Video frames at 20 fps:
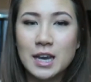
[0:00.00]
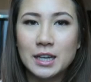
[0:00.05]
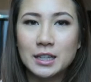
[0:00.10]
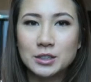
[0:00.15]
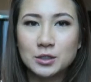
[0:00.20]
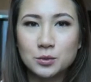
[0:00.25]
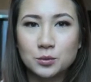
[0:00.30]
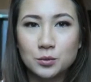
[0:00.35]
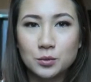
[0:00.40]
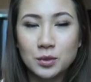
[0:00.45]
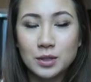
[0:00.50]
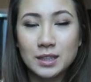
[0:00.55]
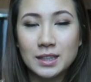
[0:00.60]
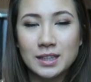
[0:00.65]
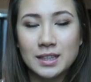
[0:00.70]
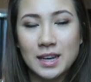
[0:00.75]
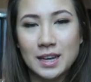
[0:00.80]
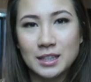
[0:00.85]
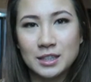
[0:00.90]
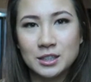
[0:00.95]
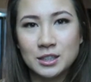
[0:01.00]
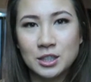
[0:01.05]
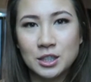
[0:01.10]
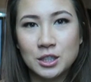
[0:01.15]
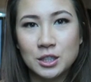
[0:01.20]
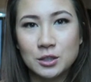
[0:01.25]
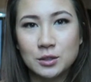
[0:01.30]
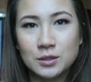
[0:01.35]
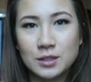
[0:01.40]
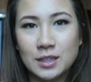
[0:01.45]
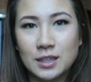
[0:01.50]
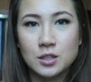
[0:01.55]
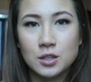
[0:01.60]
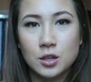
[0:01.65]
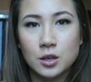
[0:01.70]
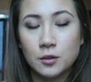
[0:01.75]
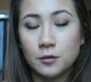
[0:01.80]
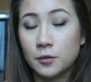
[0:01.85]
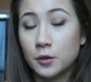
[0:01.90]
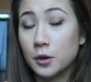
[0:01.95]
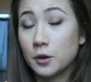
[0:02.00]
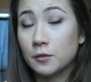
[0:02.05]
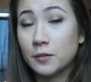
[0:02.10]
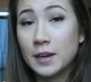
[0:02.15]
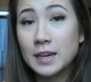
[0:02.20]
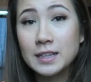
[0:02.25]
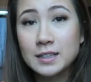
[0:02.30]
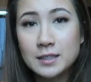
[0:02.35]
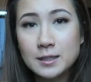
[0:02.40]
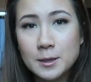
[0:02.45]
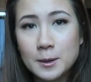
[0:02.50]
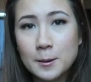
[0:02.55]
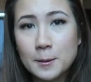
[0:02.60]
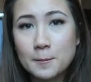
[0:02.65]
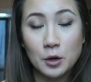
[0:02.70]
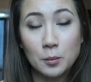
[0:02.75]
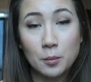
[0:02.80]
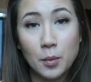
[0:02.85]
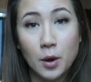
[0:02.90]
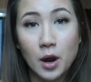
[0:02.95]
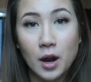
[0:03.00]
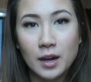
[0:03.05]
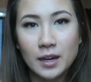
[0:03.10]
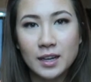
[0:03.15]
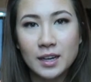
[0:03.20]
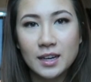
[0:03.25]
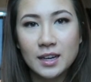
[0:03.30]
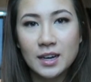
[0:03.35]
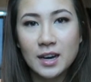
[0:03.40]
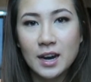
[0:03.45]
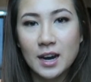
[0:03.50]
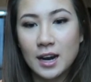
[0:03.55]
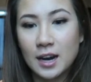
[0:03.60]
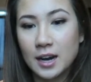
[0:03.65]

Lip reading: It's really nice to use it for your face, your body.